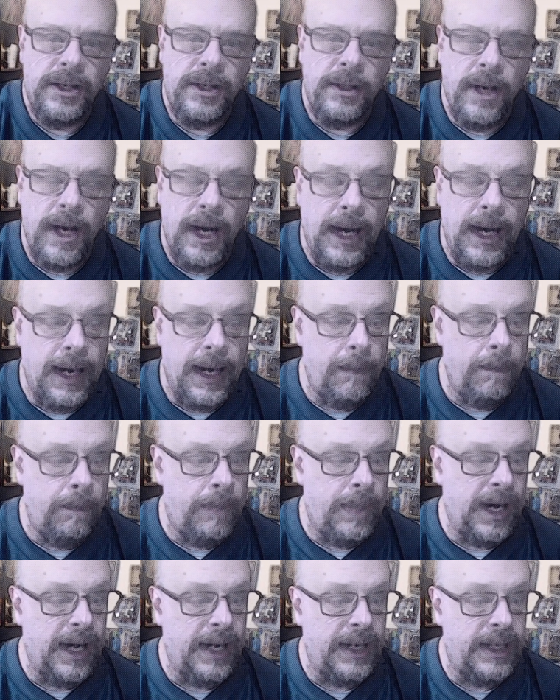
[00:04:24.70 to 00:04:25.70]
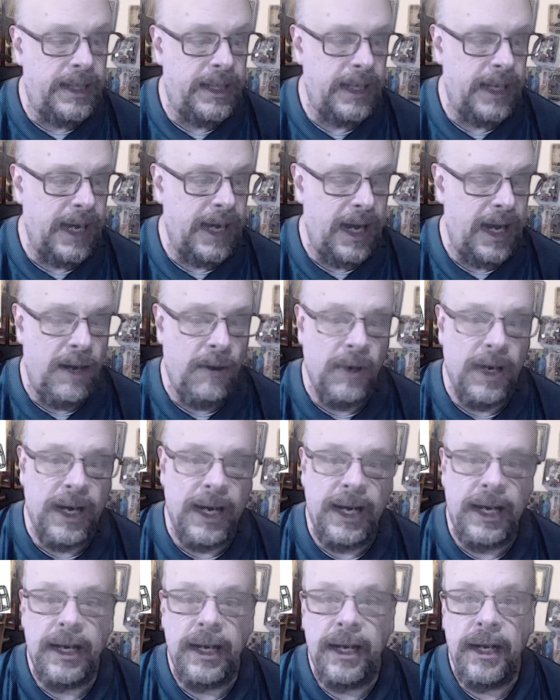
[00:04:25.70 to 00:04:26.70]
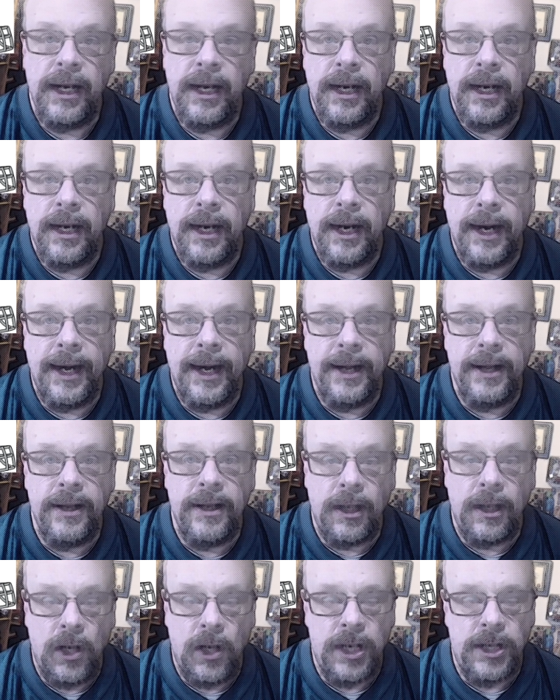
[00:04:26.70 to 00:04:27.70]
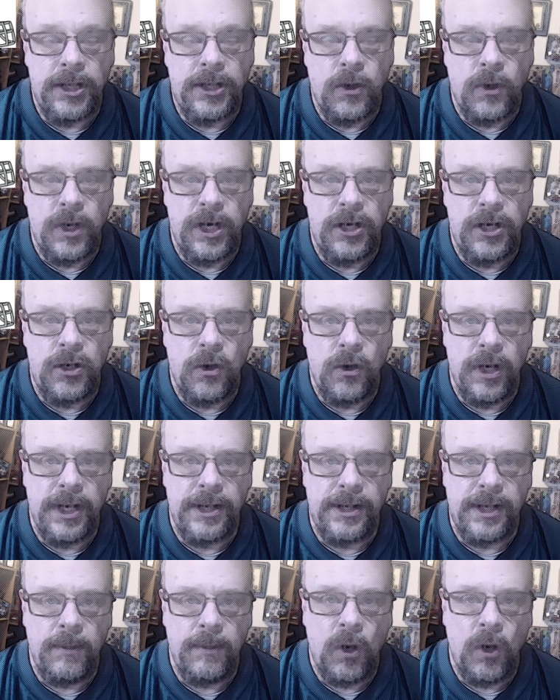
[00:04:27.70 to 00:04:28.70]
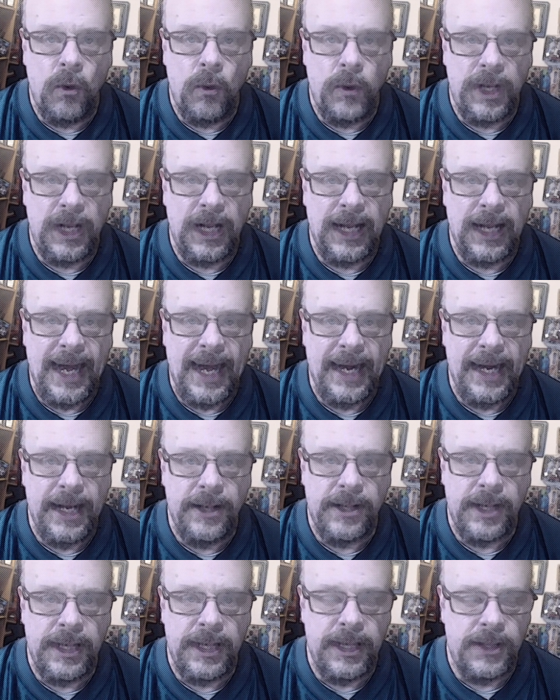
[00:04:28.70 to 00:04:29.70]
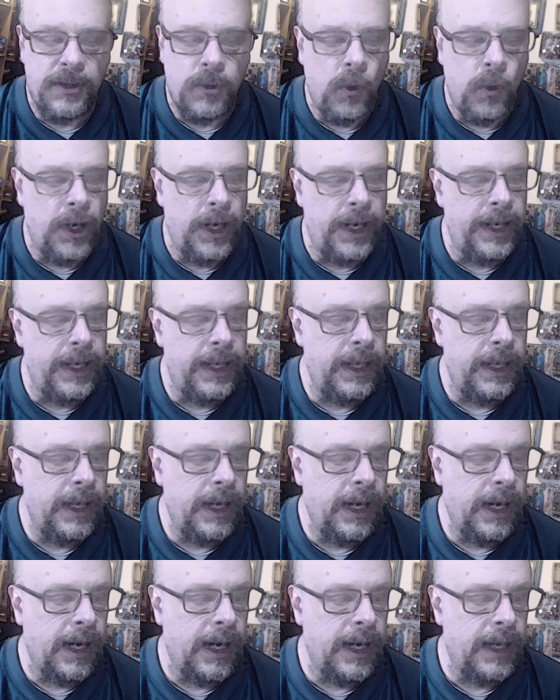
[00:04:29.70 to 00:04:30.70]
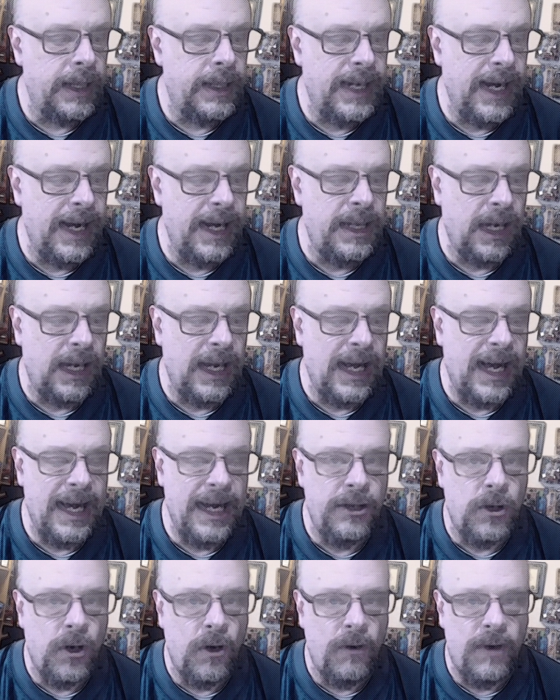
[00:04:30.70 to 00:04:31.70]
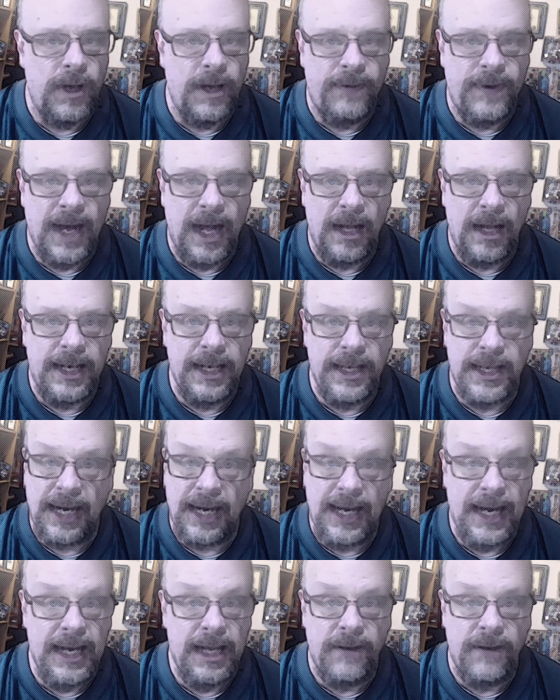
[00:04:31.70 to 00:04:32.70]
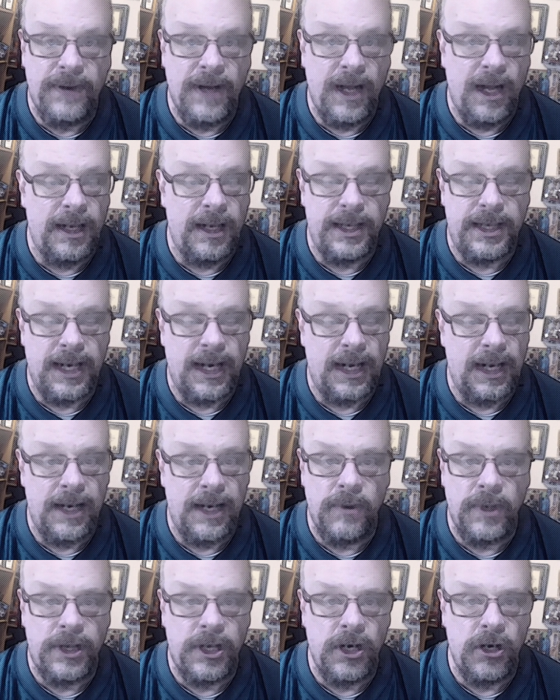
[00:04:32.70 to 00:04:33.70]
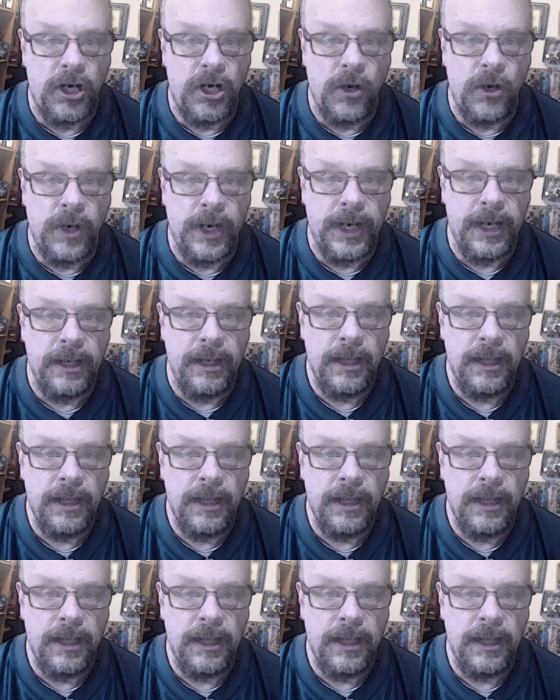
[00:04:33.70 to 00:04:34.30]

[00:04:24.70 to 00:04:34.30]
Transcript: But anyway, the long story short is I'm going with the Lions in this one. Take the Lions over the Falcons. I like the Falcons. I like what they're doing.